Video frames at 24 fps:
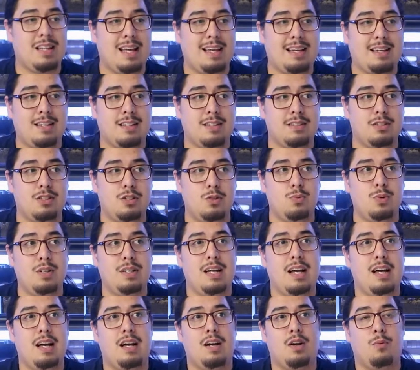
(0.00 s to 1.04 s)
like doing
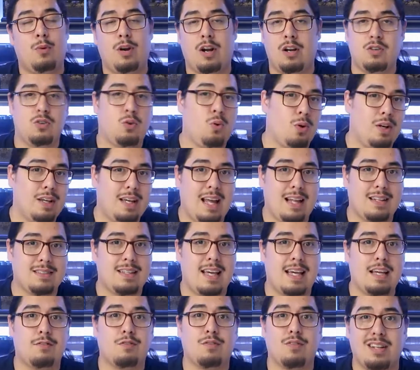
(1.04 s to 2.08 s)
a 120 gallon
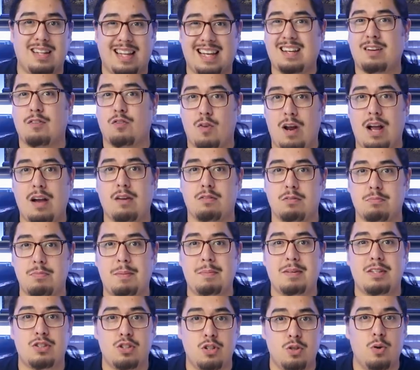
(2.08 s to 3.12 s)
tank for like around
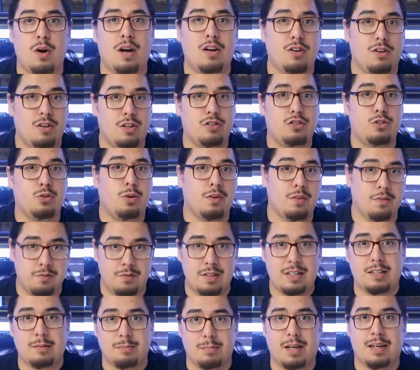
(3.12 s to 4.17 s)
maybe 200 to
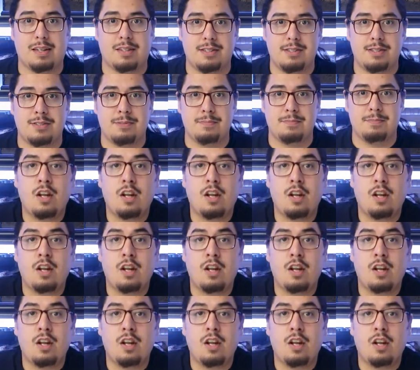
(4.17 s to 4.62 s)
250 bucks.